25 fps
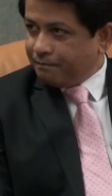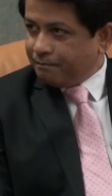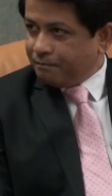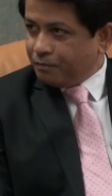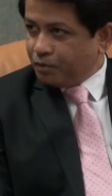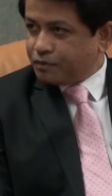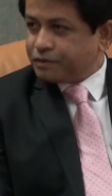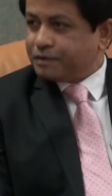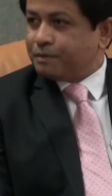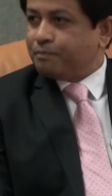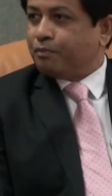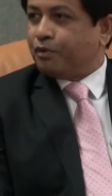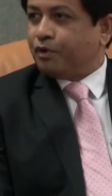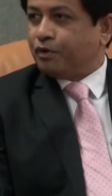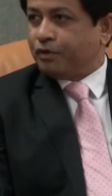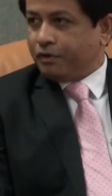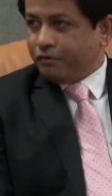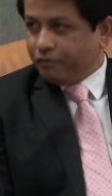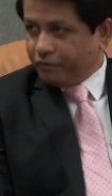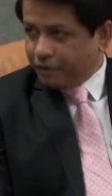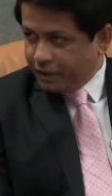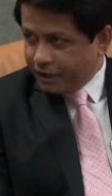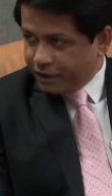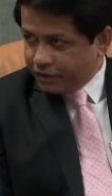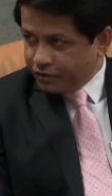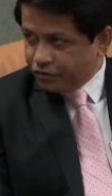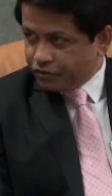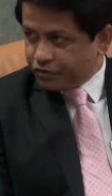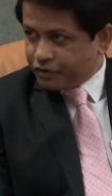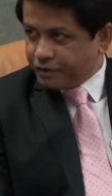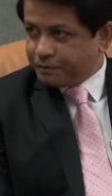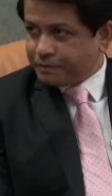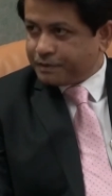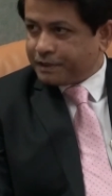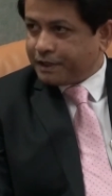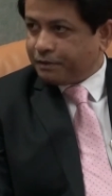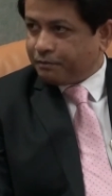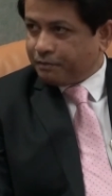most important
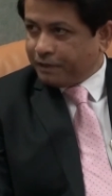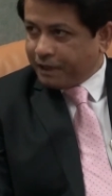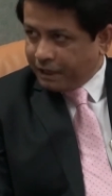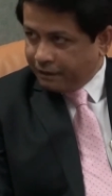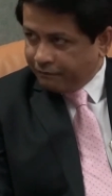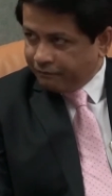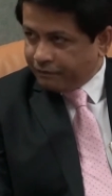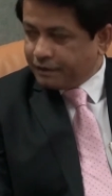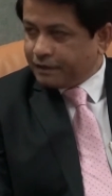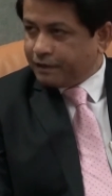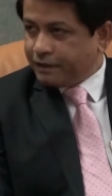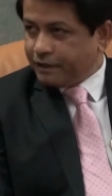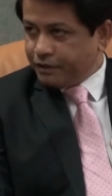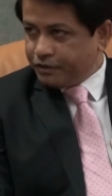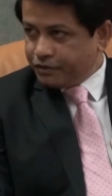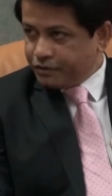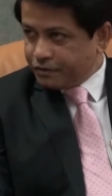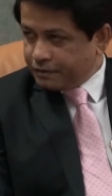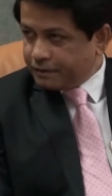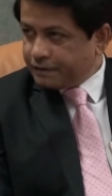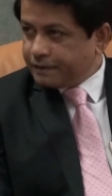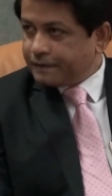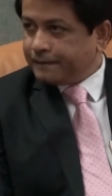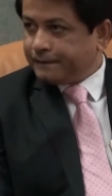relationships that we have in the region.